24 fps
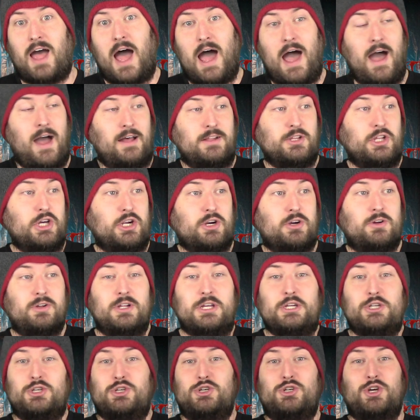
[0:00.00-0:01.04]
I
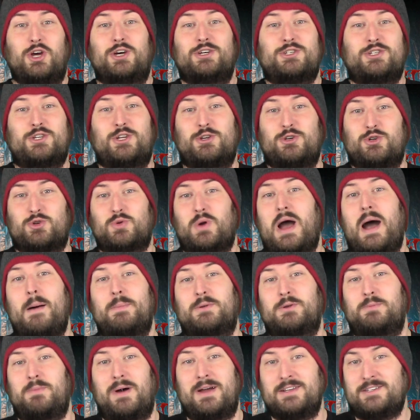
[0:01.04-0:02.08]
literally just
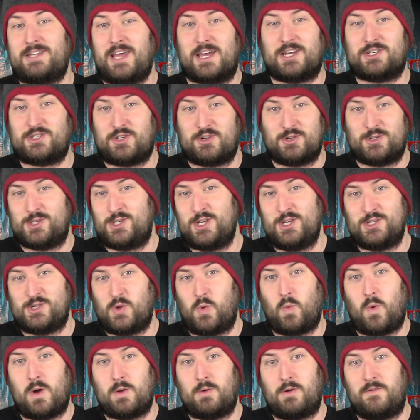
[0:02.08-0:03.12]
dropped my Dexter
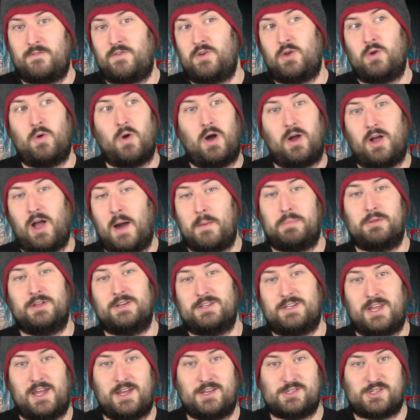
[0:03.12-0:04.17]
season 1 review a couple
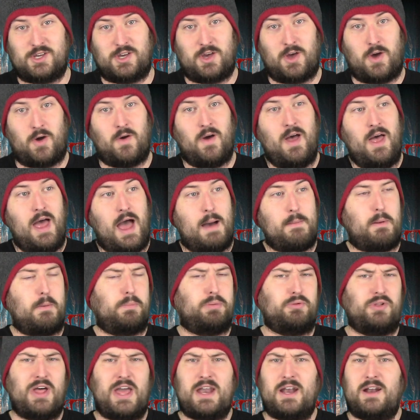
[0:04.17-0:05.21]
of days ago. I've been
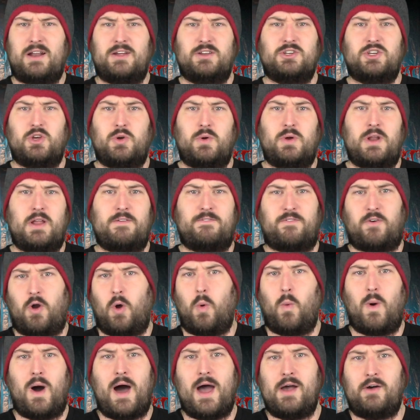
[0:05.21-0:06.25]
planning on doing it for
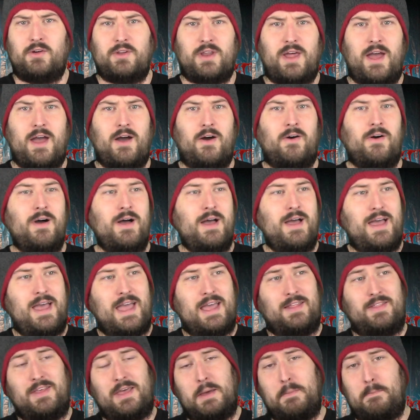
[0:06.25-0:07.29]
a while now,
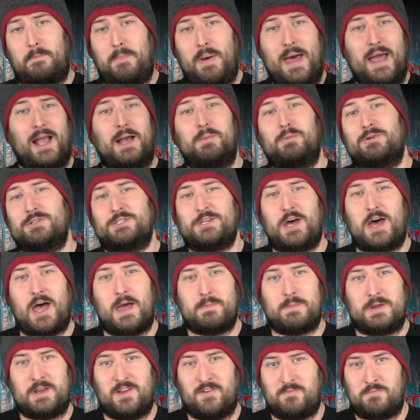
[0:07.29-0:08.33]
and the impeccable
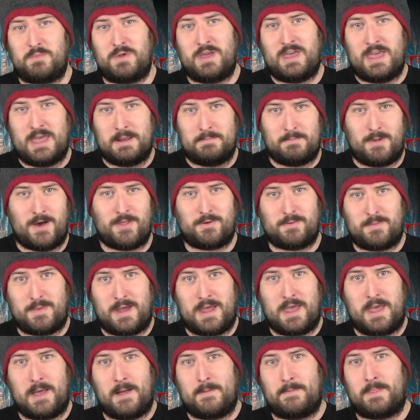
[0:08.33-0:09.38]
timing of me and Mother
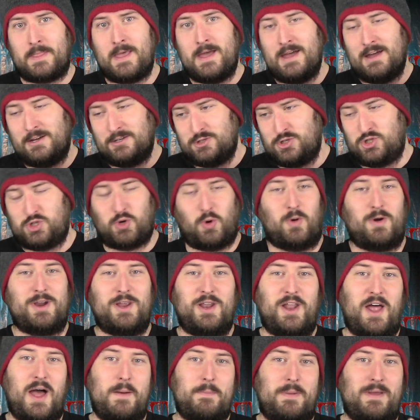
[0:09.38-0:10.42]
Mayhem
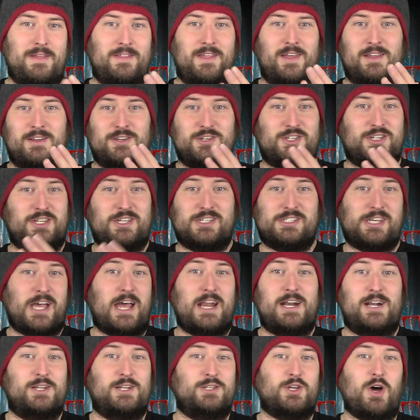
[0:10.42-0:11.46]
joining up and then just
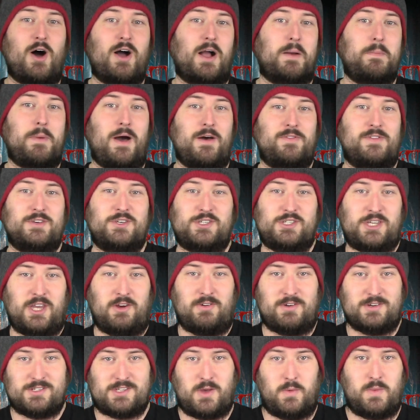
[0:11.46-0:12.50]
deciding to talk about this
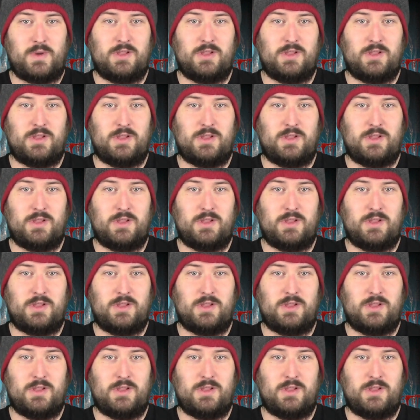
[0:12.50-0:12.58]
series that